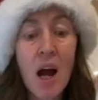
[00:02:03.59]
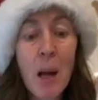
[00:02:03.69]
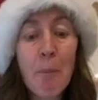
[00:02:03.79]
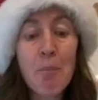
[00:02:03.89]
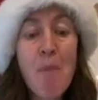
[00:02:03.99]

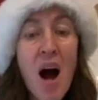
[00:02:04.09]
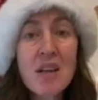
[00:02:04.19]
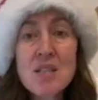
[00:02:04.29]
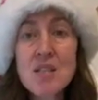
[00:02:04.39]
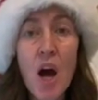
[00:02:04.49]

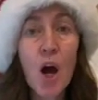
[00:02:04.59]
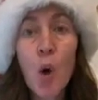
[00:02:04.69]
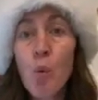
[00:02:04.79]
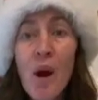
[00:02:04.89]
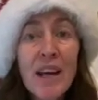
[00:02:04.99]
Master,
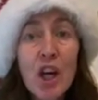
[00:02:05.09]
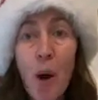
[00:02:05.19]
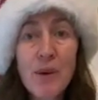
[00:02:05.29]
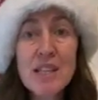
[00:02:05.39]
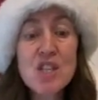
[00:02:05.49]
we're
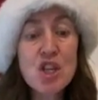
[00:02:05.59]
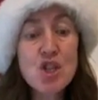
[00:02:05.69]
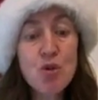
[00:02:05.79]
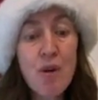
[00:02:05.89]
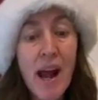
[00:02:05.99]
going to
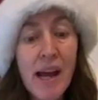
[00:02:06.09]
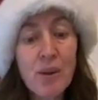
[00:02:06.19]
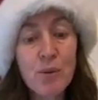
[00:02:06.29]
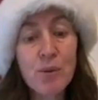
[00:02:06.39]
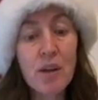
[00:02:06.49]

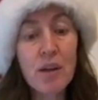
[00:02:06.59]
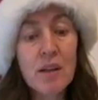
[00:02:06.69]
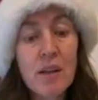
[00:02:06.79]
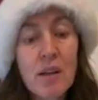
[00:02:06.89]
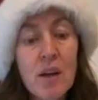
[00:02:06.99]
drown."
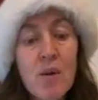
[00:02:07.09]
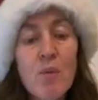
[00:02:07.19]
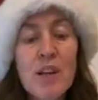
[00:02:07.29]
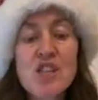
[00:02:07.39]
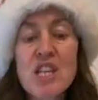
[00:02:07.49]

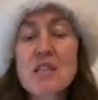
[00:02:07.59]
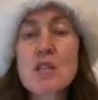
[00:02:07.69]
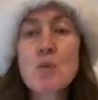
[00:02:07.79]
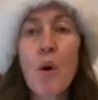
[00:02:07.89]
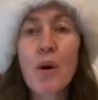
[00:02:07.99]
When
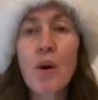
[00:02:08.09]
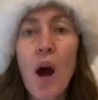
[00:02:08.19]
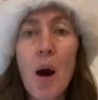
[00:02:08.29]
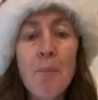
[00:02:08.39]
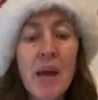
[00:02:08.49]
Jesus woke
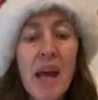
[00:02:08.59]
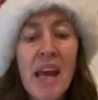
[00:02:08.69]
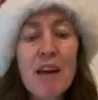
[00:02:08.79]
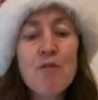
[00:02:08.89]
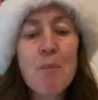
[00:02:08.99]
up,
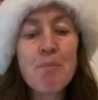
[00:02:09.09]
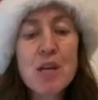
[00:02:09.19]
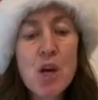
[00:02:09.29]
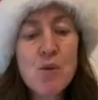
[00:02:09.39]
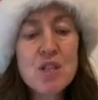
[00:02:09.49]
he
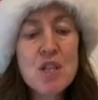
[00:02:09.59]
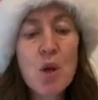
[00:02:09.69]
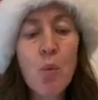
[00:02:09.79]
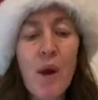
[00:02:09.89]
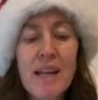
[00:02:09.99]
rebuked the
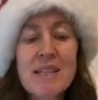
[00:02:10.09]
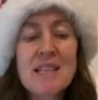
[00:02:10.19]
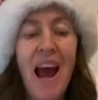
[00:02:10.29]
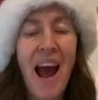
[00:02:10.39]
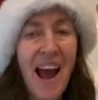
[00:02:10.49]
wind
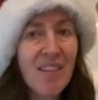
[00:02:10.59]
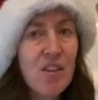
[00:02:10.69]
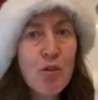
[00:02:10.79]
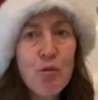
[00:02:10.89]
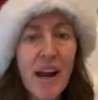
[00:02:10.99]
and
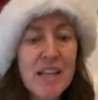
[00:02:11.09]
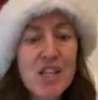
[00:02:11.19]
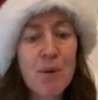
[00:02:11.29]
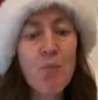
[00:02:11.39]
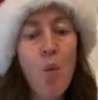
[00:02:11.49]
the
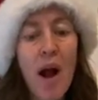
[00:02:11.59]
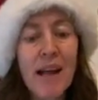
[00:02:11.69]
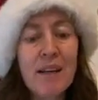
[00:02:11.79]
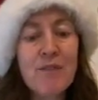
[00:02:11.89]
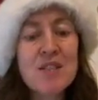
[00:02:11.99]
raging
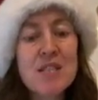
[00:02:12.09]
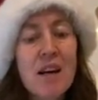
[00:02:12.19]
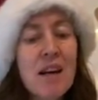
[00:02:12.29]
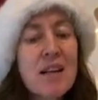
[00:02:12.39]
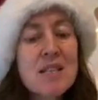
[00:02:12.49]
waves.
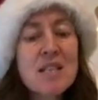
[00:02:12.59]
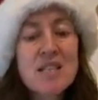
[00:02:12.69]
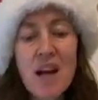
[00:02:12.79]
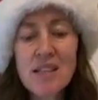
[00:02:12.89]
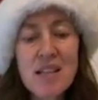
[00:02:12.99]

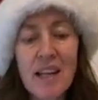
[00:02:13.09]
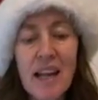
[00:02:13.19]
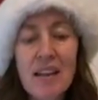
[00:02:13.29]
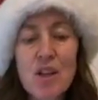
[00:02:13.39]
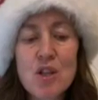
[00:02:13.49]

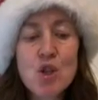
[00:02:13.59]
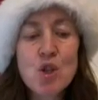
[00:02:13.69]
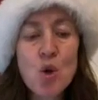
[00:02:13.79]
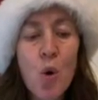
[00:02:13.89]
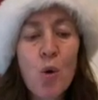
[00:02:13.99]
Suddenly the
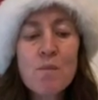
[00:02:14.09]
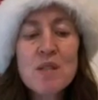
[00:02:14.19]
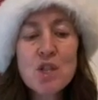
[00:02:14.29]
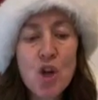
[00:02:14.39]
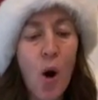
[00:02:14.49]
storm
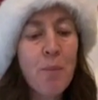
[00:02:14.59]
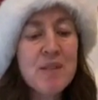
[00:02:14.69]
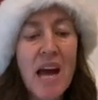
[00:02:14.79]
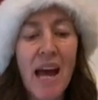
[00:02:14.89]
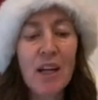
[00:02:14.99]

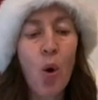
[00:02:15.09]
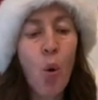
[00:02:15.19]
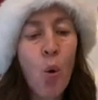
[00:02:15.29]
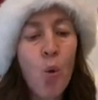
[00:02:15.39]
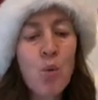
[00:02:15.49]
stopped and
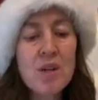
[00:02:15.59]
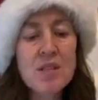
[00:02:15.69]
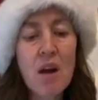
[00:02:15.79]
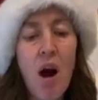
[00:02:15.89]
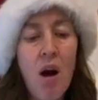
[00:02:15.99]
all was
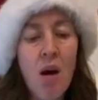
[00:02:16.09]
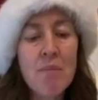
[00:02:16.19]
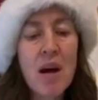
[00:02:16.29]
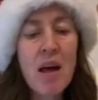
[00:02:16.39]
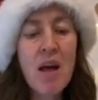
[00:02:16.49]

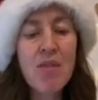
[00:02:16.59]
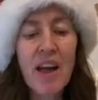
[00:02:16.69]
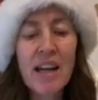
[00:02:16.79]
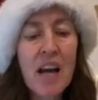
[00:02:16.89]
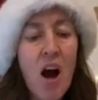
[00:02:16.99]
calm.
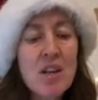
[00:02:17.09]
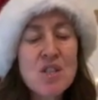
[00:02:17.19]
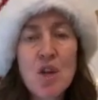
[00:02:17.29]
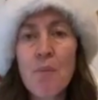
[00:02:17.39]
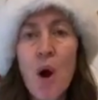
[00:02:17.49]
Then he
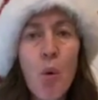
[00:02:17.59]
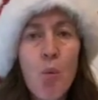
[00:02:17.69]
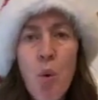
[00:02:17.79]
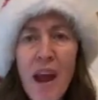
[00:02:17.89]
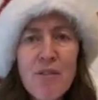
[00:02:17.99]
asked them,
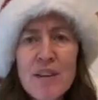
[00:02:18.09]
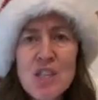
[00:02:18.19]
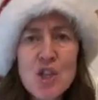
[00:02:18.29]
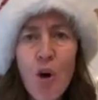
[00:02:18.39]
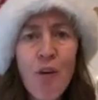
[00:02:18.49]
"Where
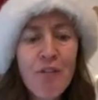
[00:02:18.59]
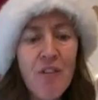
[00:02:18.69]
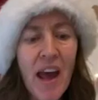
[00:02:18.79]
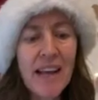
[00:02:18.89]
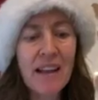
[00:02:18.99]
is your
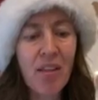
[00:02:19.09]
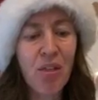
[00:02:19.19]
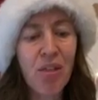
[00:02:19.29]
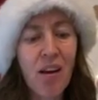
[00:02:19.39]
faith?"